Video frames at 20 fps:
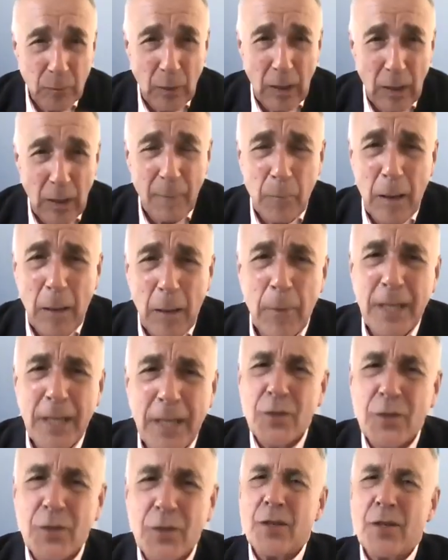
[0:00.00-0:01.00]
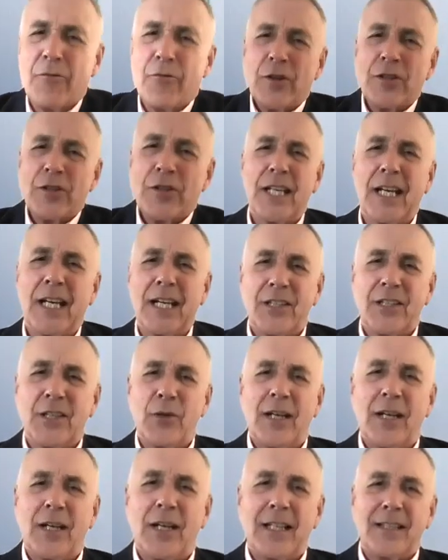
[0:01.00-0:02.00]
Médecins Sans Frontières
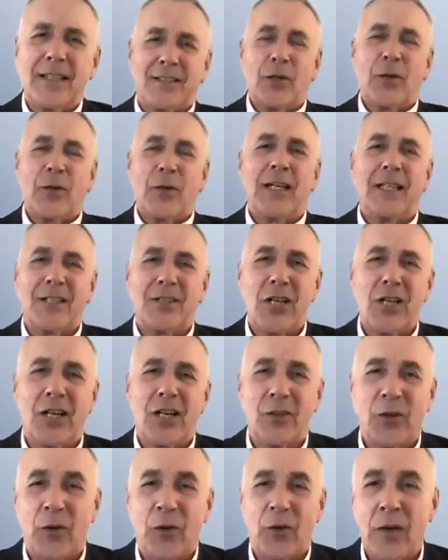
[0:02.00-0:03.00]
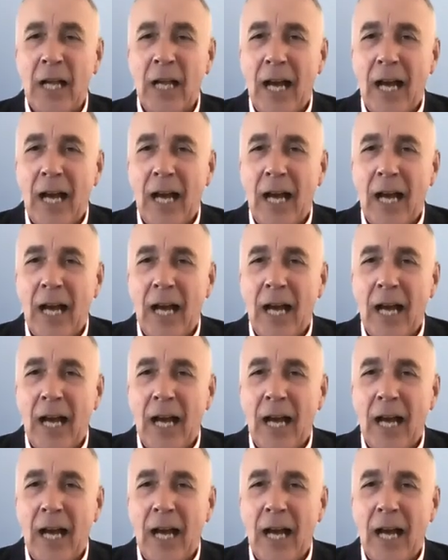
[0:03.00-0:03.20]
do it in the jungle.